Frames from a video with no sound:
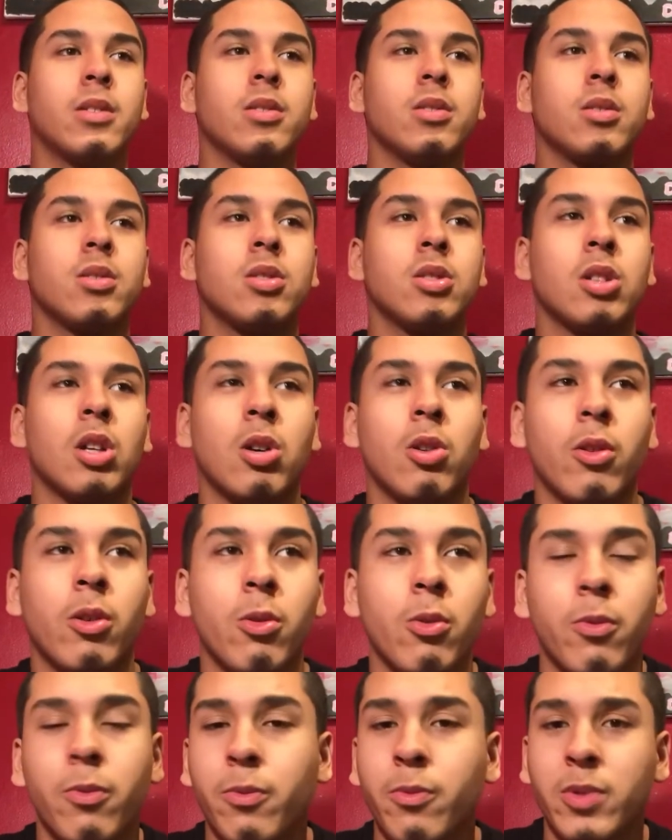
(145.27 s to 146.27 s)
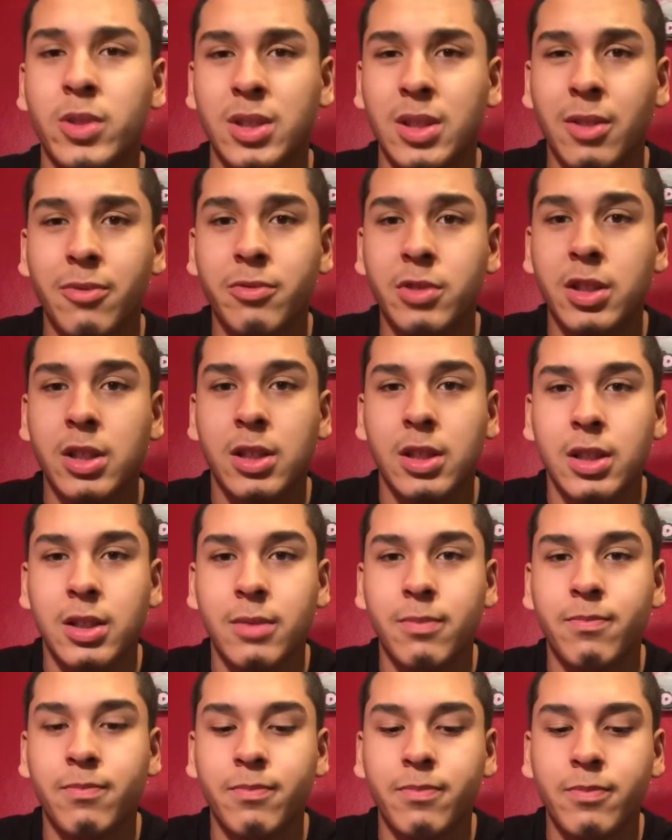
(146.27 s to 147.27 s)
So for some reason,
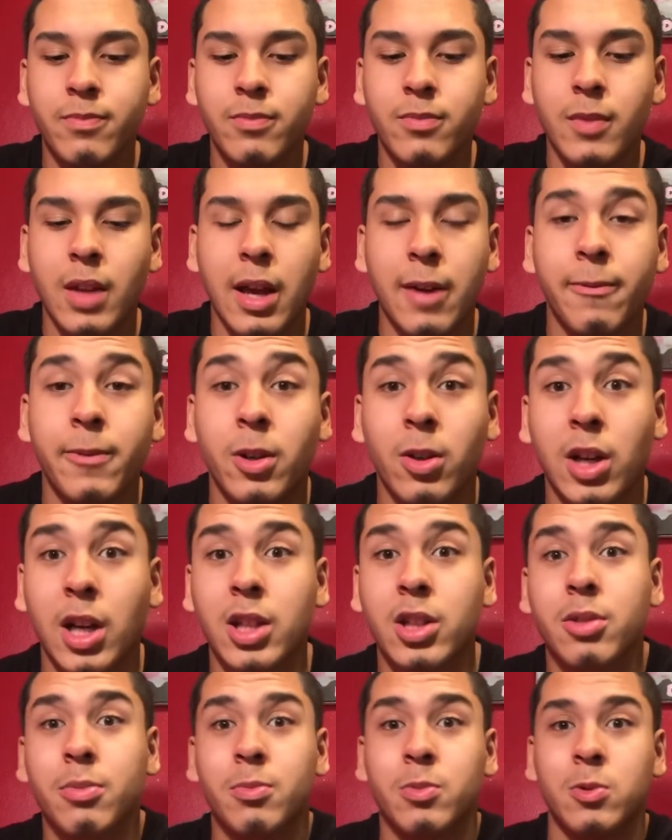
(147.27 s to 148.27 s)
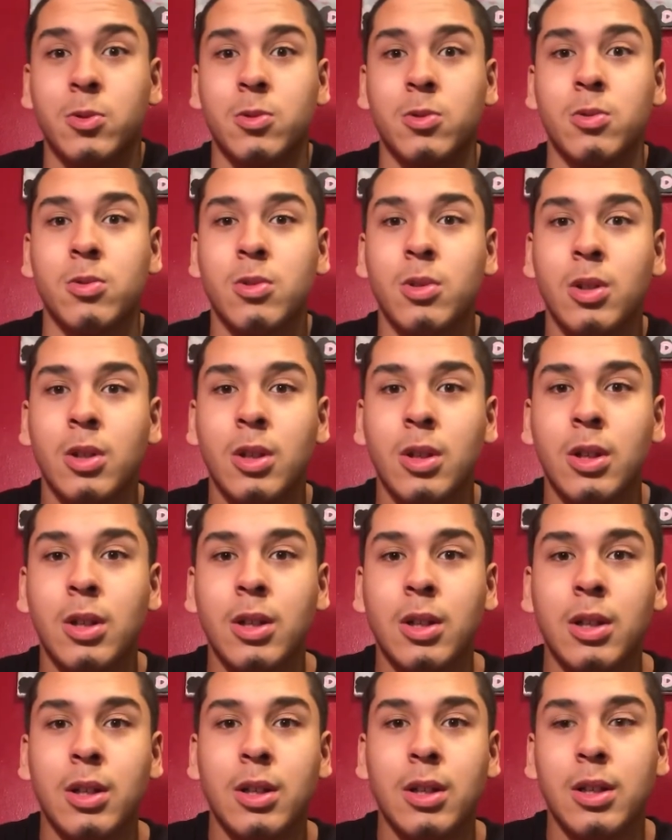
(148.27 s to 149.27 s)
I feel comfortable
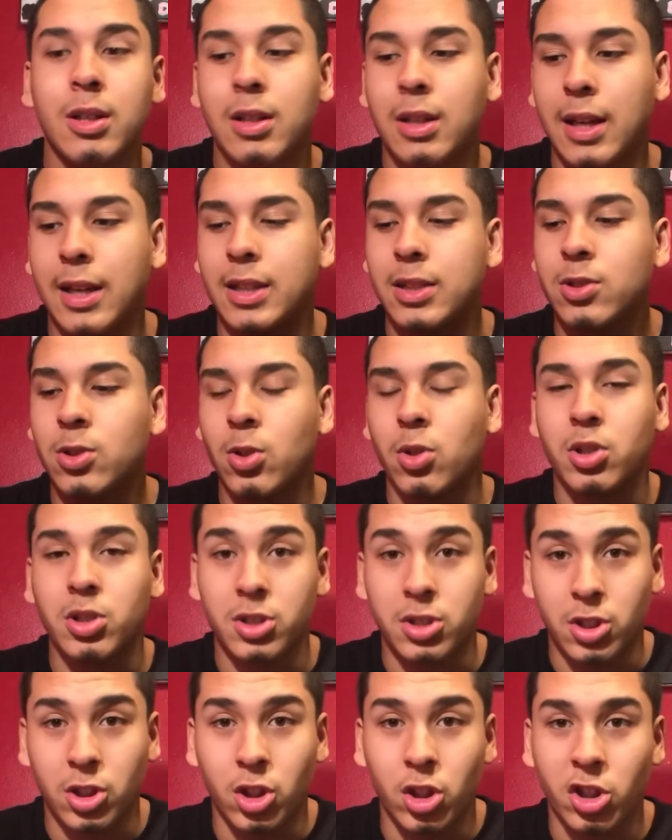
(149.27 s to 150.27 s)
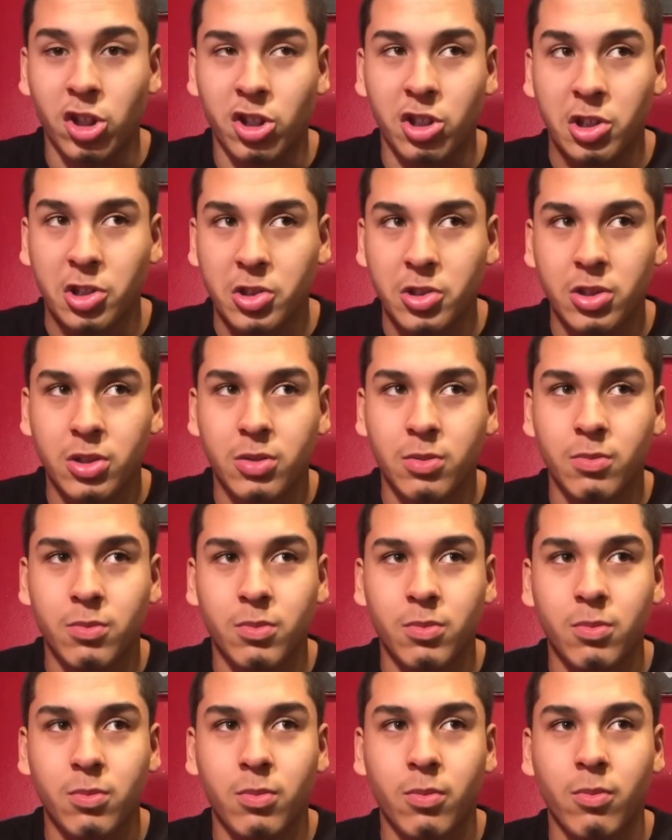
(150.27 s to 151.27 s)
like talking to girls
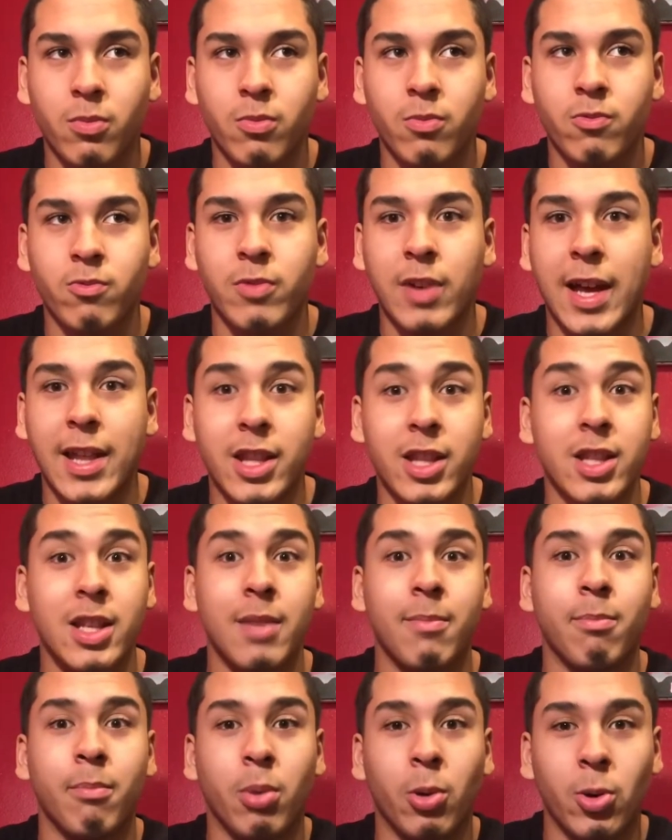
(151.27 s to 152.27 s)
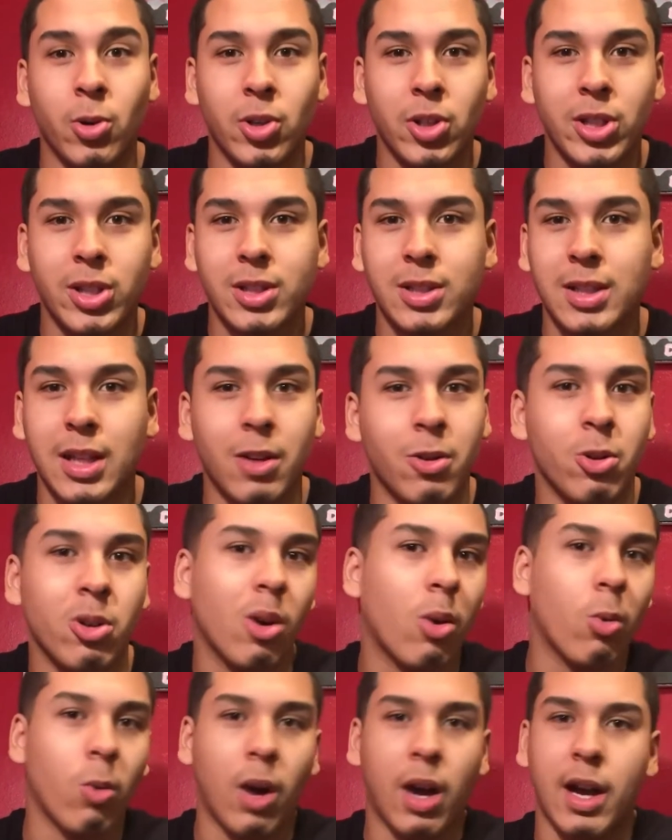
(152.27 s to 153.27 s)
rather than boys. I don't know
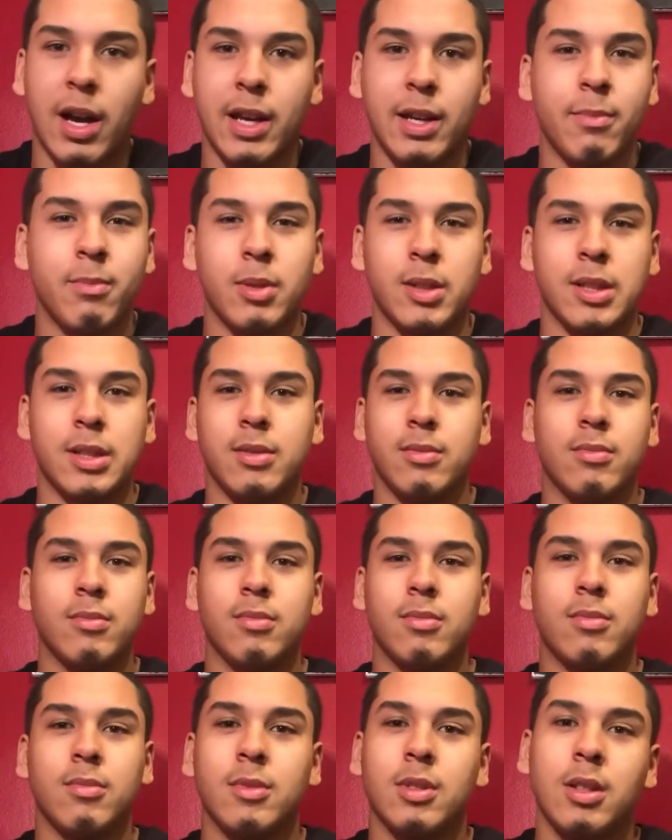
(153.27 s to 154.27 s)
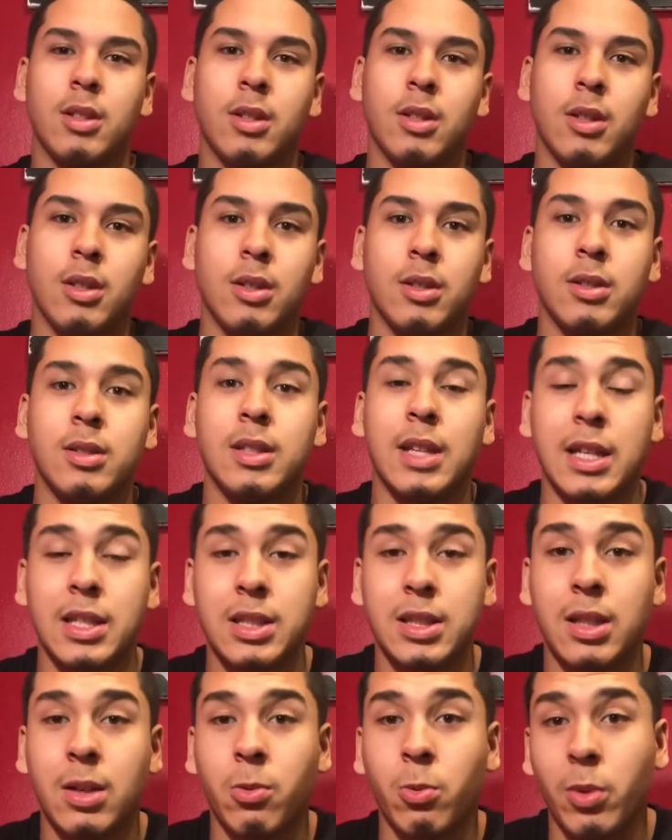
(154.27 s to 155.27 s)
why, but that's
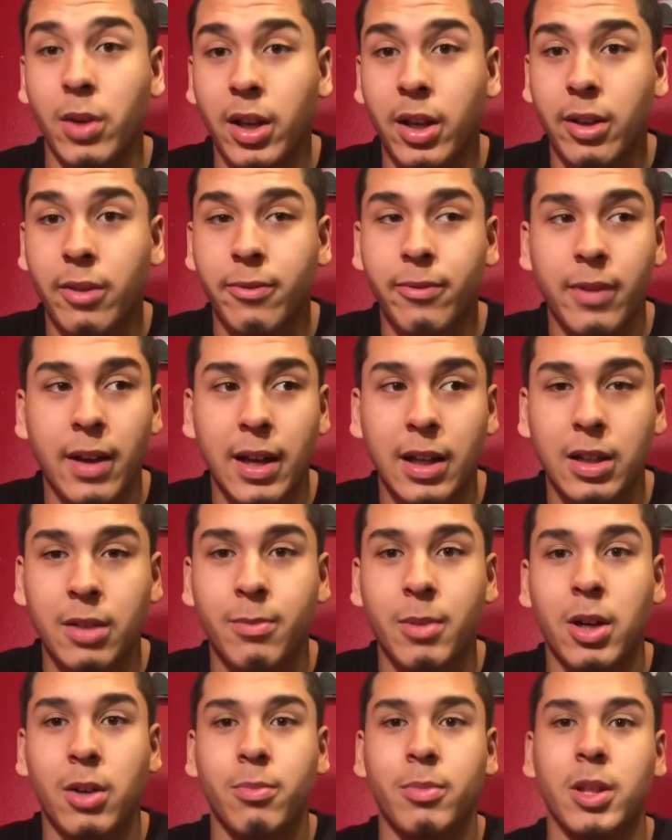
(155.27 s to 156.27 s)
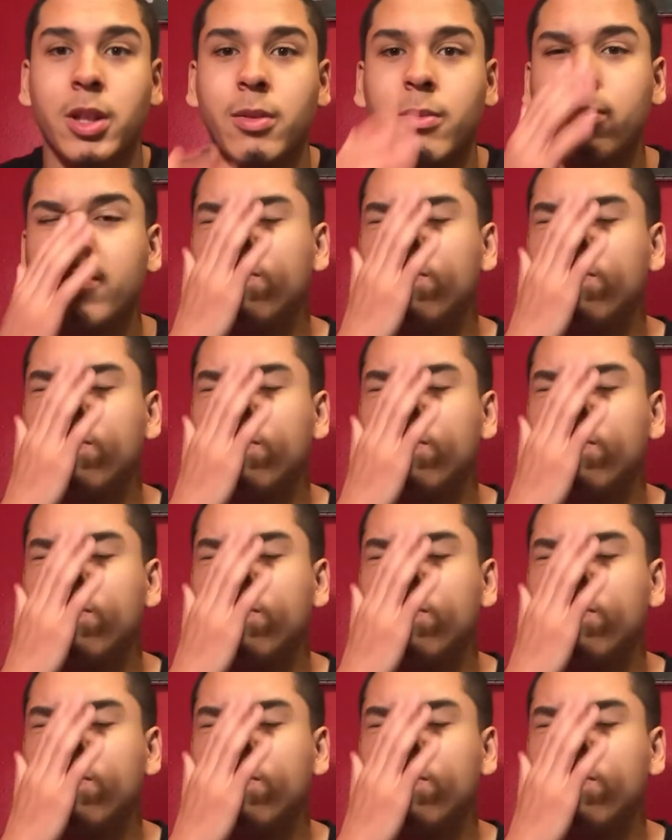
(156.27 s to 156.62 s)
the weird fact about me.